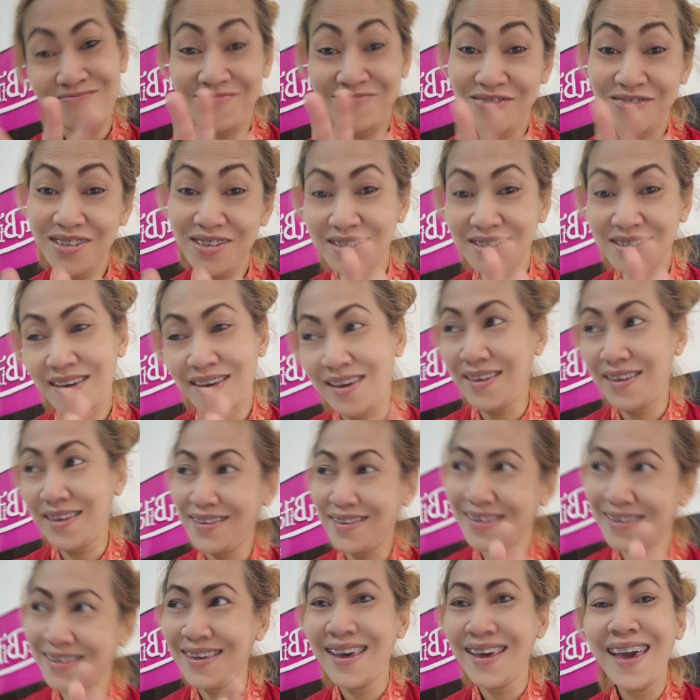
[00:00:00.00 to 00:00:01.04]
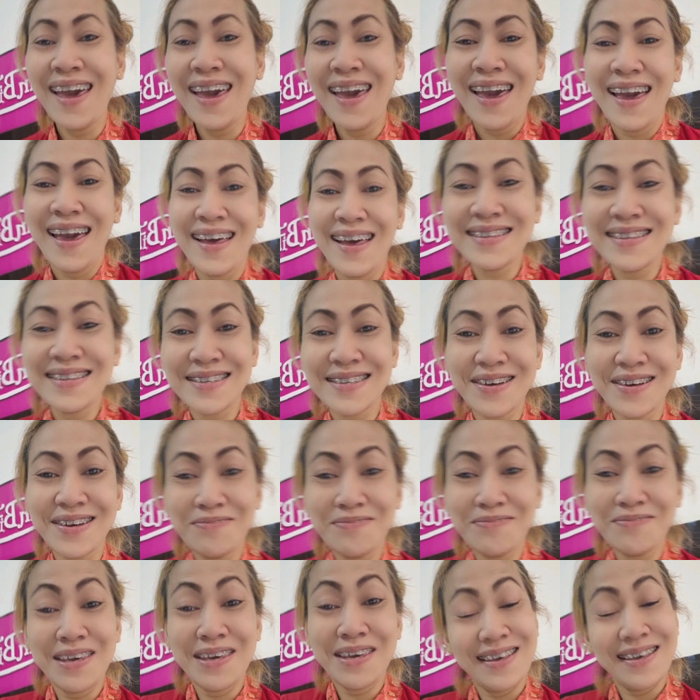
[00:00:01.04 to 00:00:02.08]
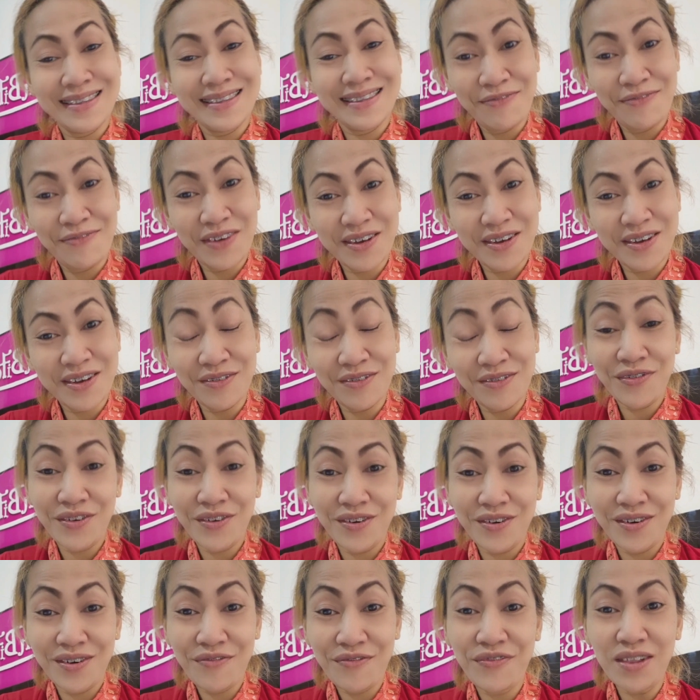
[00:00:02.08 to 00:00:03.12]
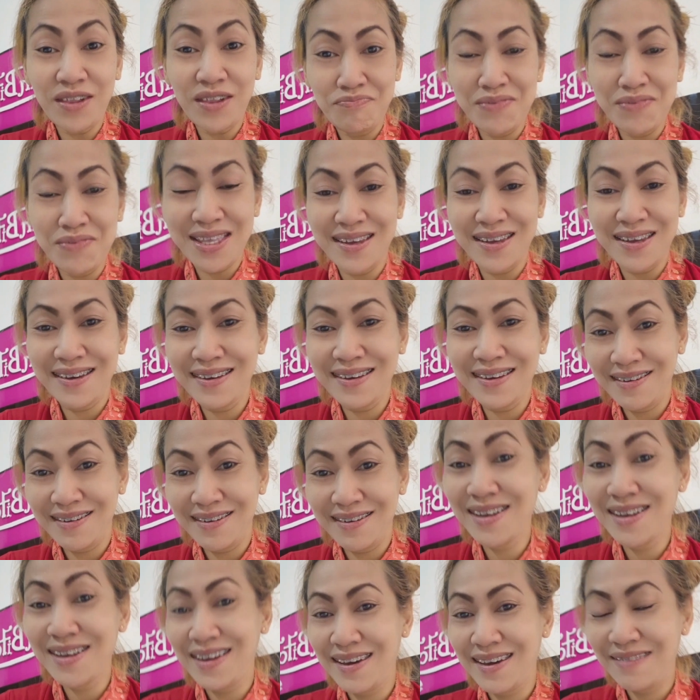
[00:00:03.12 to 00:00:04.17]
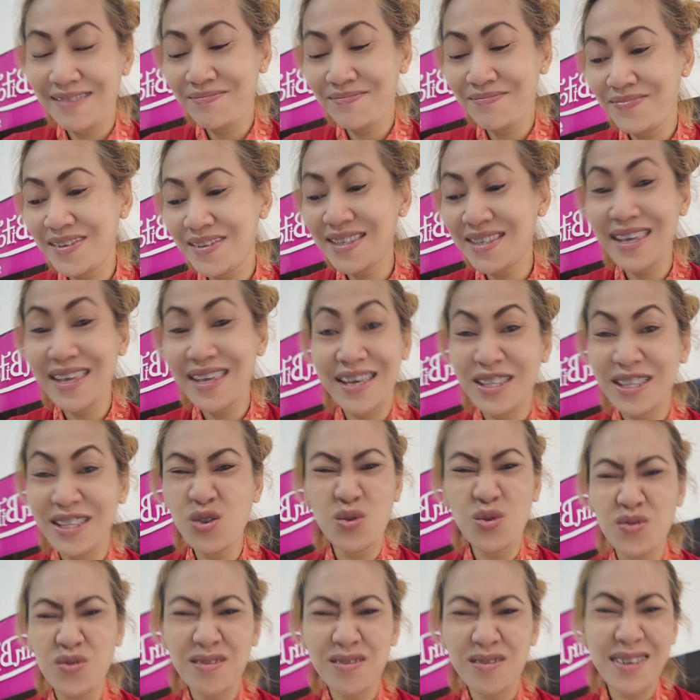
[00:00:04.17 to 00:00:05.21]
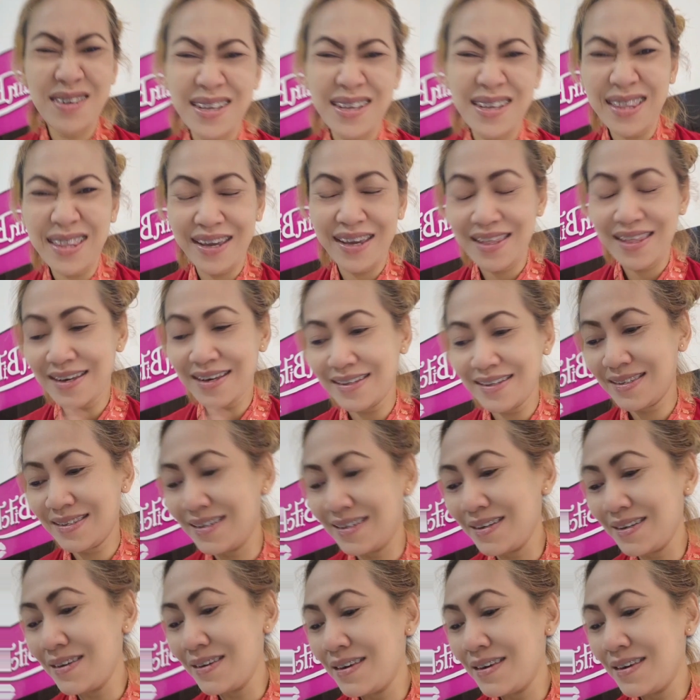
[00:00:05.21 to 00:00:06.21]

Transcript: they say it's gonna be difficult for a Filipina, really. They don't really like that.